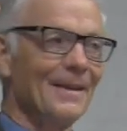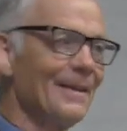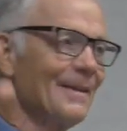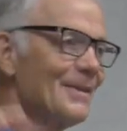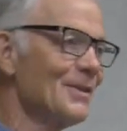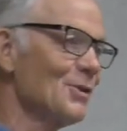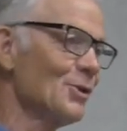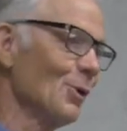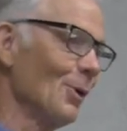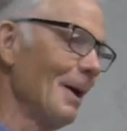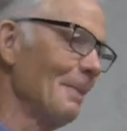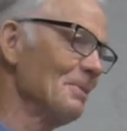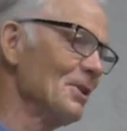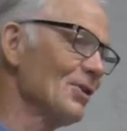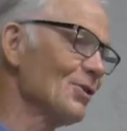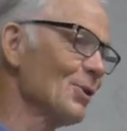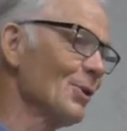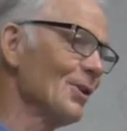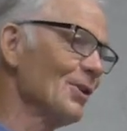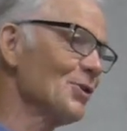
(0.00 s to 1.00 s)
So I'm
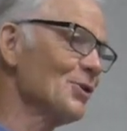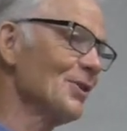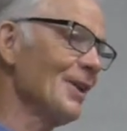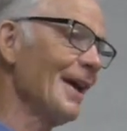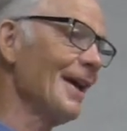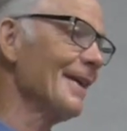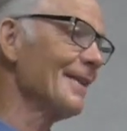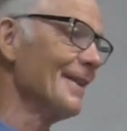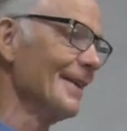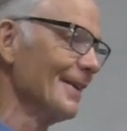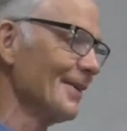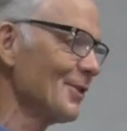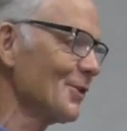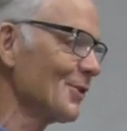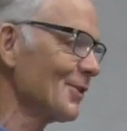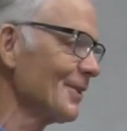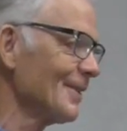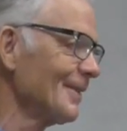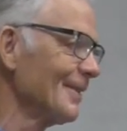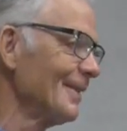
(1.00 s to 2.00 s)
just going to say
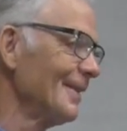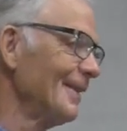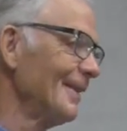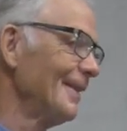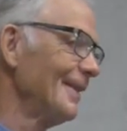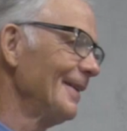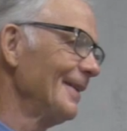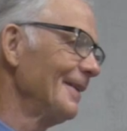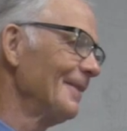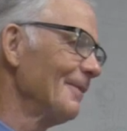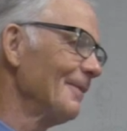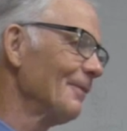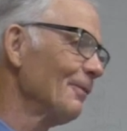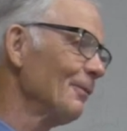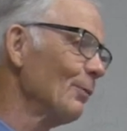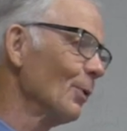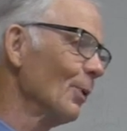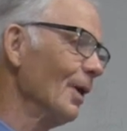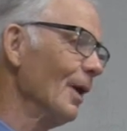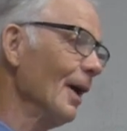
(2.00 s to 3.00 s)
this.
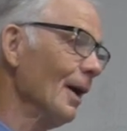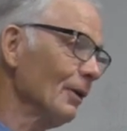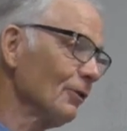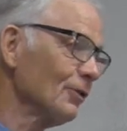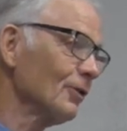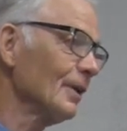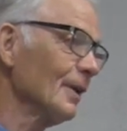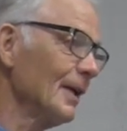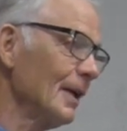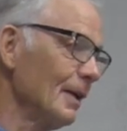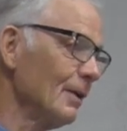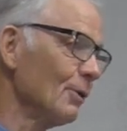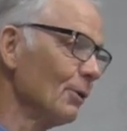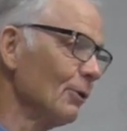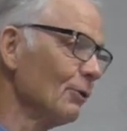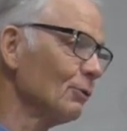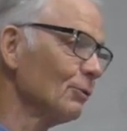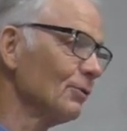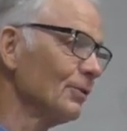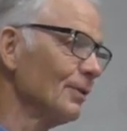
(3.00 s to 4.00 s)
For us
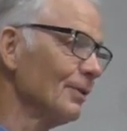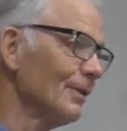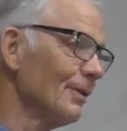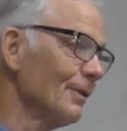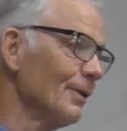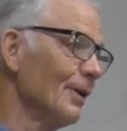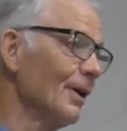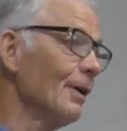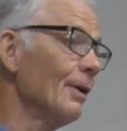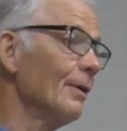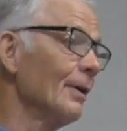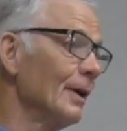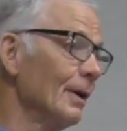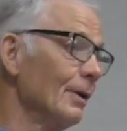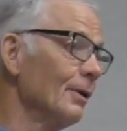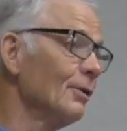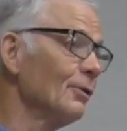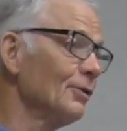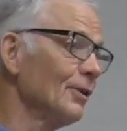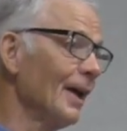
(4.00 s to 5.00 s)
leaders, there
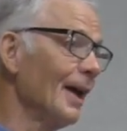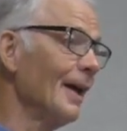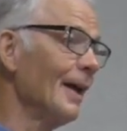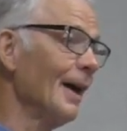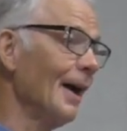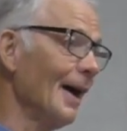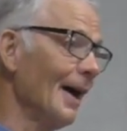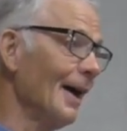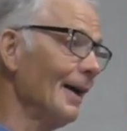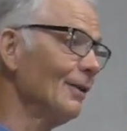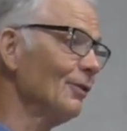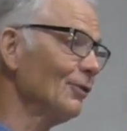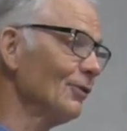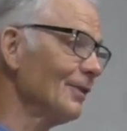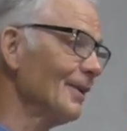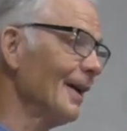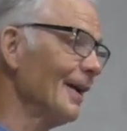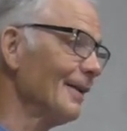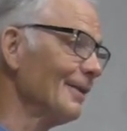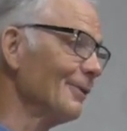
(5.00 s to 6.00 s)
is a high
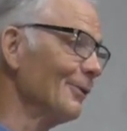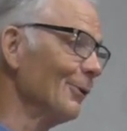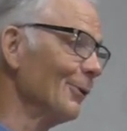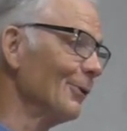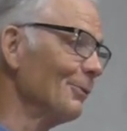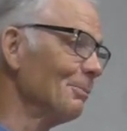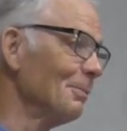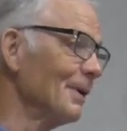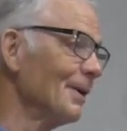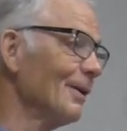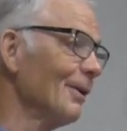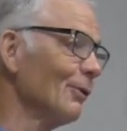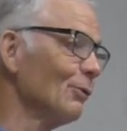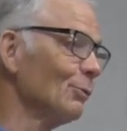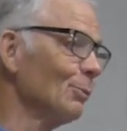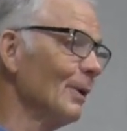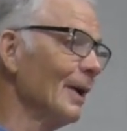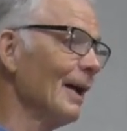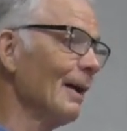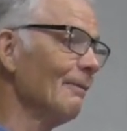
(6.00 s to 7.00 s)
standard
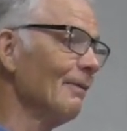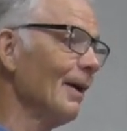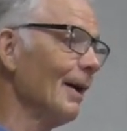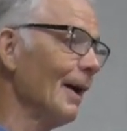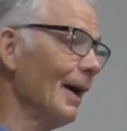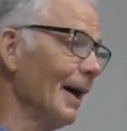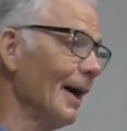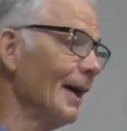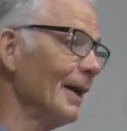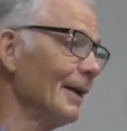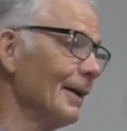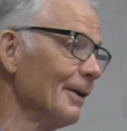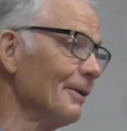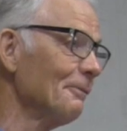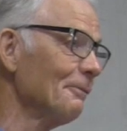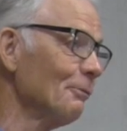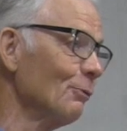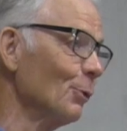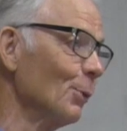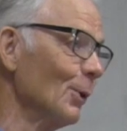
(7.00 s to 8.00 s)
because we have a high
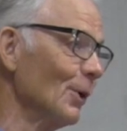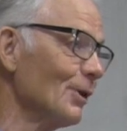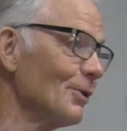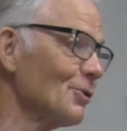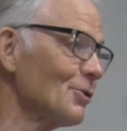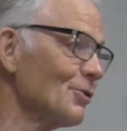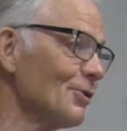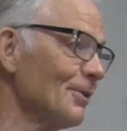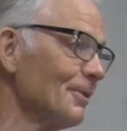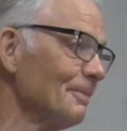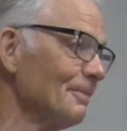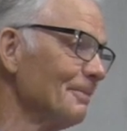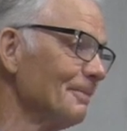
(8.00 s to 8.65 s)
influence.